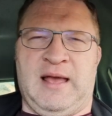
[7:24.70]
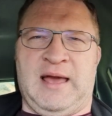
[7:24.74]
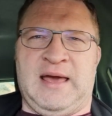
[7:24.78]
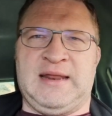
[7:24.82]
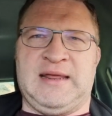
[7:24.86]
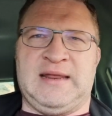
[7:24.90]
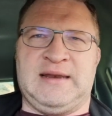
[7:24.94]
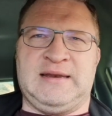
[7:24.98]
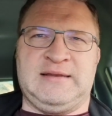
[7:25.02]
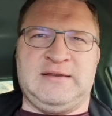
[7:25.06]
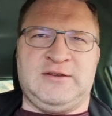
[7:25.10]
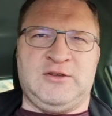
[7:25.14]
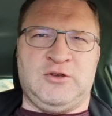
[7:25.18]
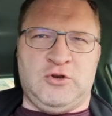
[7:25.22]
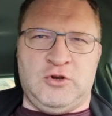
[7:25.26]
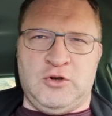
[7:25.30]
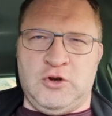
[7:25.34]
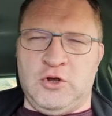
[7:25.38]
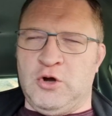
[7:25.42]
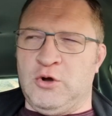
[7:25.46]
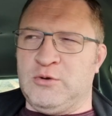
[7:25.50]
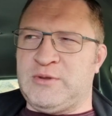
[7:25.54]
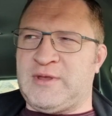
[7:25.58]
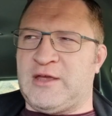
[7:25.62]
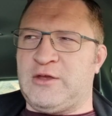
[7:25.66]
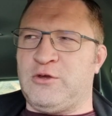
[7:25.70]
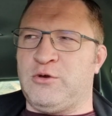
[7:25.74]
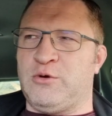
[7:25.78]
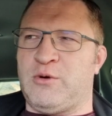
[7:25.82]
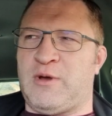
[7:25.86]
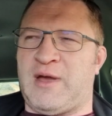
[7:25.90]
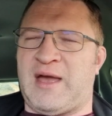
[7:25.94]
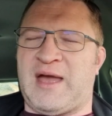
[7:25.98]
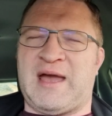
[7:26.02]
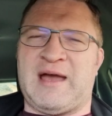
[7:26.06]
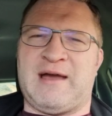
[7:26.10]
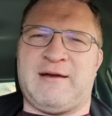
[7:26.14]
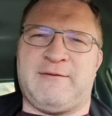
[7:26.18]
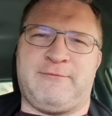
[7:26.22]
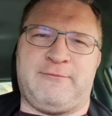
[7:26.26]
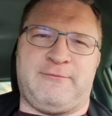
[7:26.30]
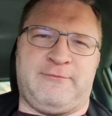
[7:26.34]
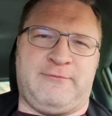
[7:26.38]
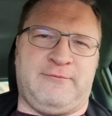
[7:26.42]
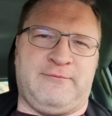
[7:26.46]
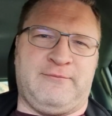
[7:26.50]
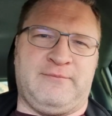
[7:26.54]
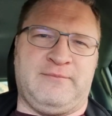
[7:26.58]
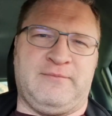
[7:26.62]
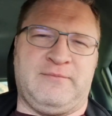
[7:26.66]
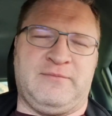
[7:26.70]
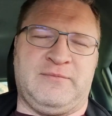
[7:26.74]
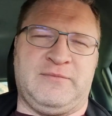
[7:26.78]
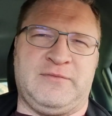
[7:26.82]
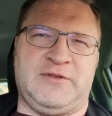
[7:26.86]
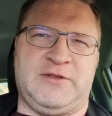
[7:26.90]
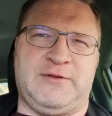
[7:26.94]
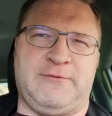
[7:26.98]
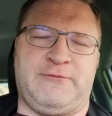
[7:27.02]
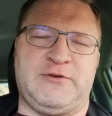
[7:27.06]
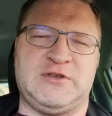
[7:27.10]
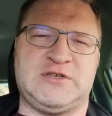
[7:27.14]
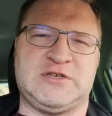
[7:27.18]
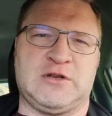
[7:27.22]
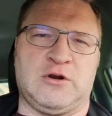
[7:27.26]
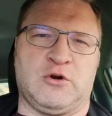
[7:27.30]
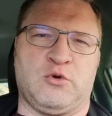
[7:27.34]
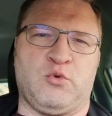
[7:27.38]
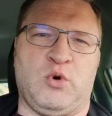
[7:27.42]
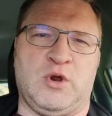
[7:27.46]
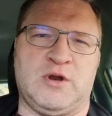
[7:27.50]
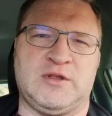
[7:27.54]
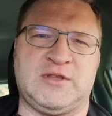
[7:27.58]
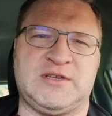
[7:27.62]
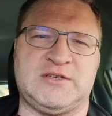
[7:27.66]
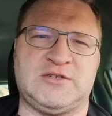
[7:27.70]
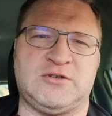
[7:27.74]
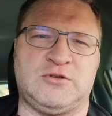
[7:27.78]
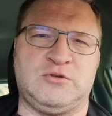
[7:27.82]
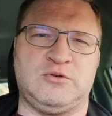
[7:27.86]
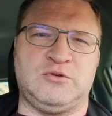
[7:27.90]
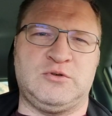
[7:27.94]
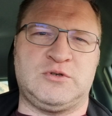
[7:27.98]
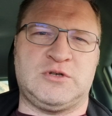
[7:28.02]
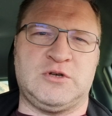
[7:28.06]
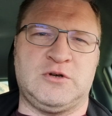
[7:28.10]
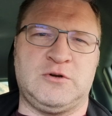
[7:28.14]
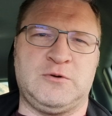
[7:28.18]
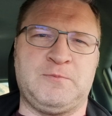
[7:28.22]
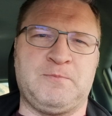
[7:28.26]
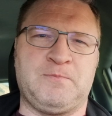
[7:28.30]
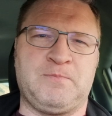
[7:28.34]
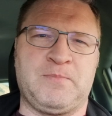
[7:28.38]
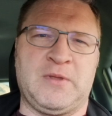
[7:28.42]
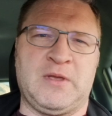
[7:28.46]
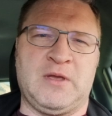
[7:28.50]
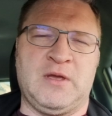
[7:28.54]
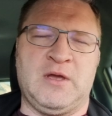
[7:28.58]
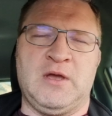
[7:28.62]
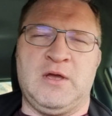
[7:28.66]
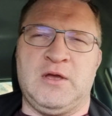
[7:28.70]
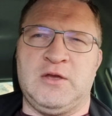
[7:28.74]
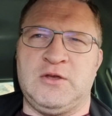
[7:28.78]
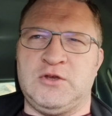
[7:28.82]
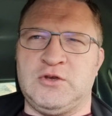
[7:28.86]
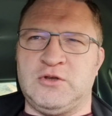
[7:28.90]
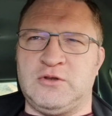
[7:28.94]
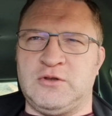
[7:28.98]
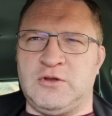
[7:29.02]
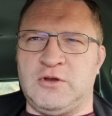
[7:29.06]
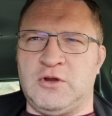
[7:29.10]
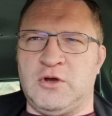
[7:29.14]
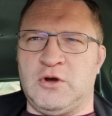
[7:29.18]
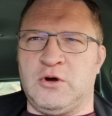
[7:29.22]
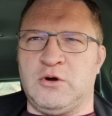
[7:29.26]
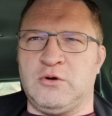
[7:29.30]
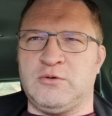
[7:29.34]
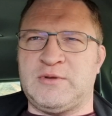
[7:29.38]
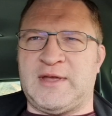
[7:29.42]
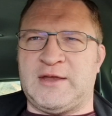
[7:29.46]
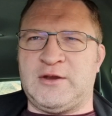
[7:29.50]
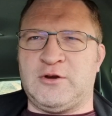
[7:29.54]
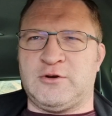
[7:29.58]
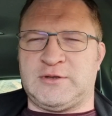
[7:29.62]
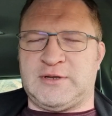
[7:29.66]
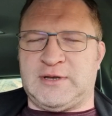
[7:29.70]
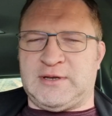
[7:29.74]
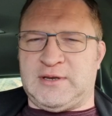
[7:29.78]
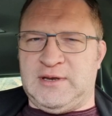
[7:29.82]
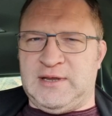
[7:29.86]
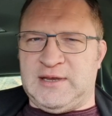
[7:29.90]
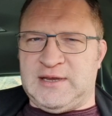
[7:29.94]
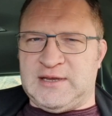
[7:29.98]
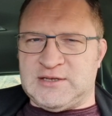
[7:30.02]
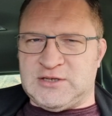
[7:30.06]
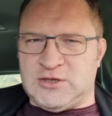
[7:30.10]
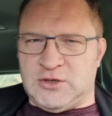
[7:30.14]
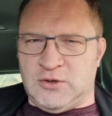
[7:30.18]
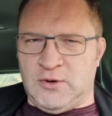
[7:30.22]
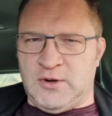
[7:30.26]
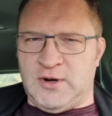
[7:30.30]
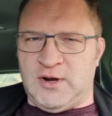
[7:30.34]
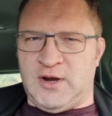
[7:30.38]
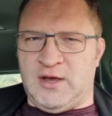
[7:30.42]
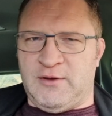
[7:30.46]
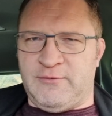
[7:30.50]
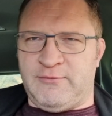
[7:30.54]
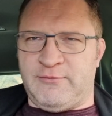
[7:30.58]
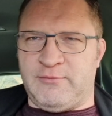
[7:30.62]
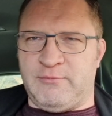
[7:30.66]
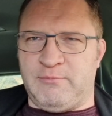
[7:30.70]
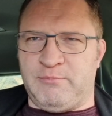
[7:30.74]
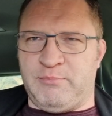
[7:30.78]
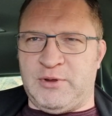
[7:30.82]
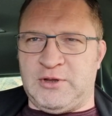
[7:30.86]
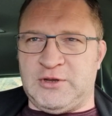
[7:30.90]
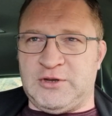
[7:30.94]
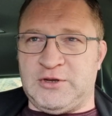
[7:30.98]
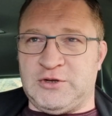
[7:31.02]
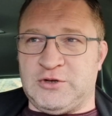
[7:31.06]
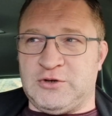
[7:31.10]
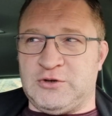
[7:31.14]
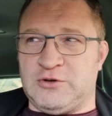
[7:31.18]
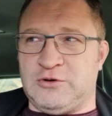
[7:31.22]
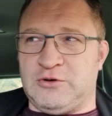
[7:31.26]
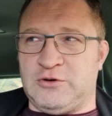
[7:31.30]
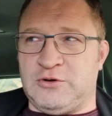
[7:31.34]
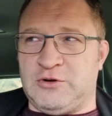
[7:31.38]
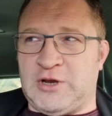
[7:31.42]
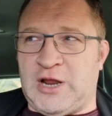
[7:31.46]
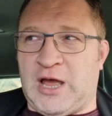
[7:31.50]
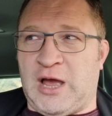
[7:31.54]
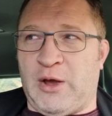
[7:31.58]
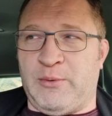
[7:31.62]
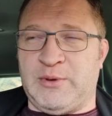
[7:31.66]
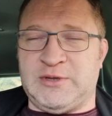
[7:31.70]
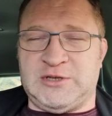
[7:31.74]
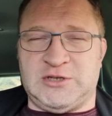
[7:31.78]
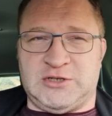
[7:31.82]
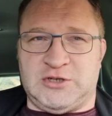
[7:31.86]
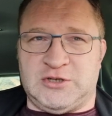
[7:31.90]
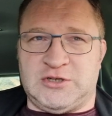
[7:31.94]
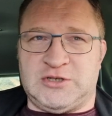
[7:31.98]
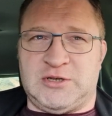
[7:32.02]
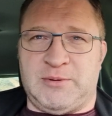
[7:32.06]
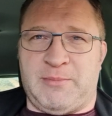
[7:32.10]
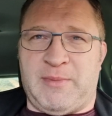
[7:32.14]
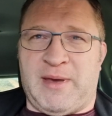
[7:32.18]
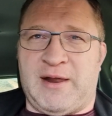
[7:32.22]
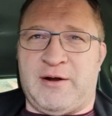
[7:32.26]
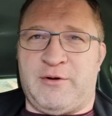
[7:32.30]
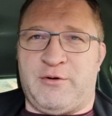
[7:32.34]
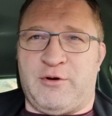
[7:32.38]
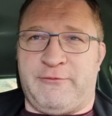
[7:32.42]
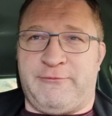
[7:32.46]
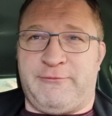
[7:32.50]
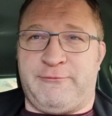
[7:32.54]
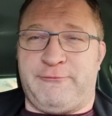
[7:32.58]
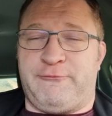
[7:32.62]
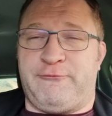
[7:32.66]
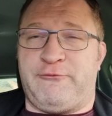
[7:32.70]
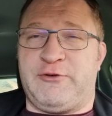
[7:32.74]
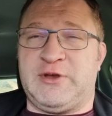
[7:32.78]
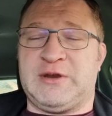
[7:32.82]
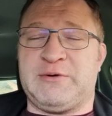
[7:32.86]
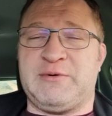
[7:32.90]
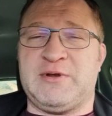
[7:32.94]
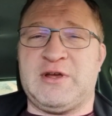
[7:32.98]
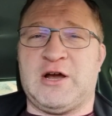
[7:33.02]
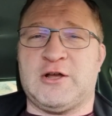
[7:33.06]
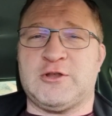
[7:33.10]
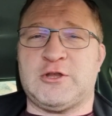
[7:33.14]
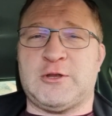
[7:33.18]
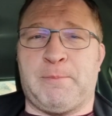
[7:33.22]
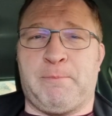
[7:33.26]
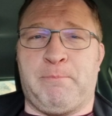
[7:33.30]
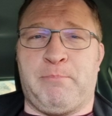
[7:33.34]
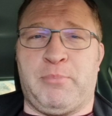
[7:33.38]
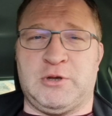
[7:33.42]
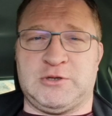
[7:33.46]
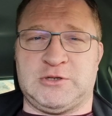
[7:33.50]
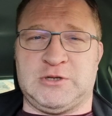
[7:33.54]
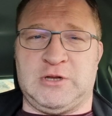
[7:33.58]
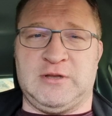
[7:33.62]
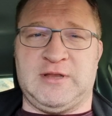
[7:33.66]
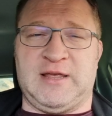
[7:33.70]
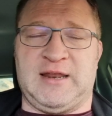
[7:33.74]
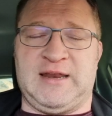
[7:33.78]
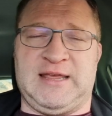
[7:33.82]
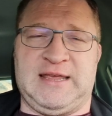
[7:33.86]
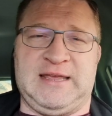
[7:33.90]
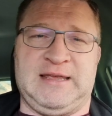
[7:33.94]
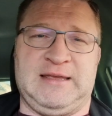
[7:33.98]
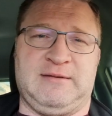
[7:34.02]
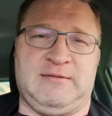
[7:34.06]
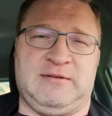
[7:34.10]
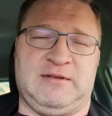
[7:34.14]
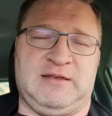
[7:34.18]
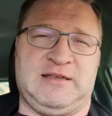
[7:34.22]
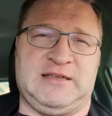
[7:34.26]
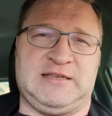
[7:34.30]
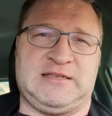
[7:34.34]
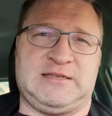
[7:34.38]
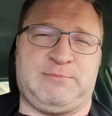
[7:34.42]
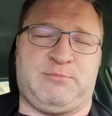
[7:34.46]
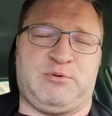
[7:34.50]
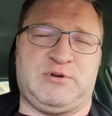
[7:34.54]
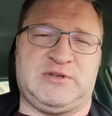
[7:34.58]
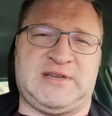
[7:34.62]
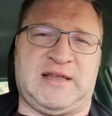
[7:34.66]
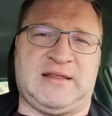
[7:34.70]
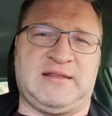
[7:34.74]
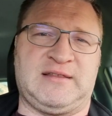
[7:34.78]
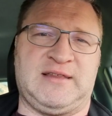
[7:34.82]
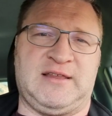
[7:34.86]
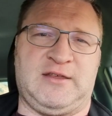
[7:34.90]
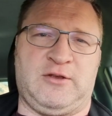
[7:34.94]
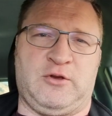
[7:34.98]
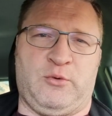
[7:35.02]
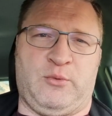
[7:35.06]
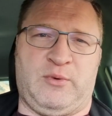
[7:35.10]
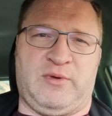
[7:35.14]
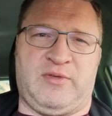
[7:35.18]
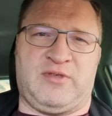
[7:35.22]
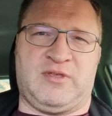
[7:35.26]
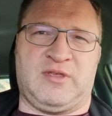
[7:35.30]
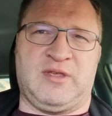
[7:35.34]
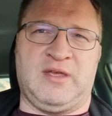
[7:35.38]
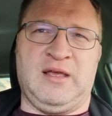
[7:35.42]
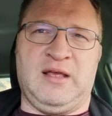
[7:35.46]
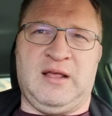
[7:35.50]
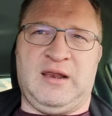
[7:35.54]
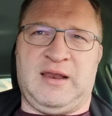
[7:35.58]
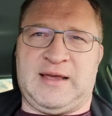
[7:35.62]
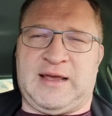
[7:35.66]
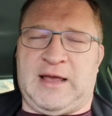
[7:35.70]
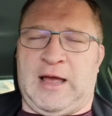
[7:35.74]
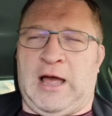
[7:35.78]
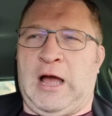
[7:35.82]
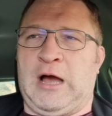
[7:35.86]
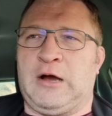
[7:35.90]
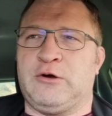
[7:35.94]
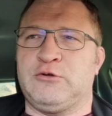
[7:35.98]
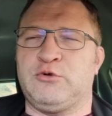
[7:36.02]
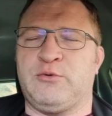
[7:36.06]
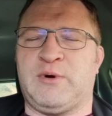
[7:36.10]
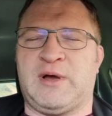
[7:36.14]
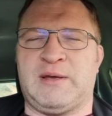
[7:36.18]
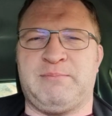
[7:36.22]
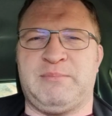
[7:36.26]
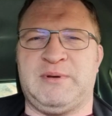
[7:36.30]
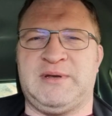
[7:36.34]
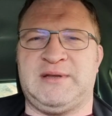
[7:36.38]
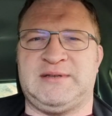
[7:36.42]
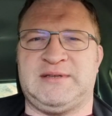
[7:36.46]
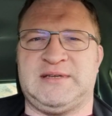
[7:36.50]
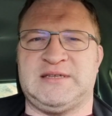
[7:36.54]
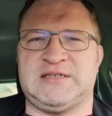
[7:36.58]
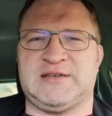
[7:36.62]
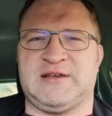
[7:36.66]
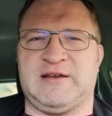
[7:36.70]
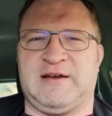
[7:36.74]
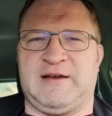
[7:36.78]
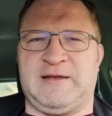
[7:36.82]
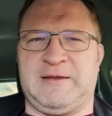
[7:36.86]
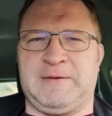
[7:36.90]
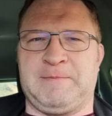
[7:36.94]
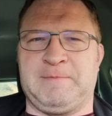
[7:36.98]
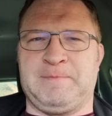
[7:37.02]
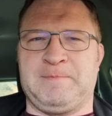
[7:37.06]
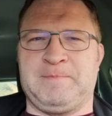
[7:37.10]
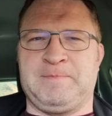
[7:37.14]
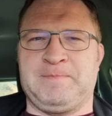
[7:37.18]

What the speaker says: And you know that you have the physical qualities to do so. You know that your technique is good enough, but now it's just a matter of figuring out the puzzle that he is presenting you with. Like, how do I beat this guy?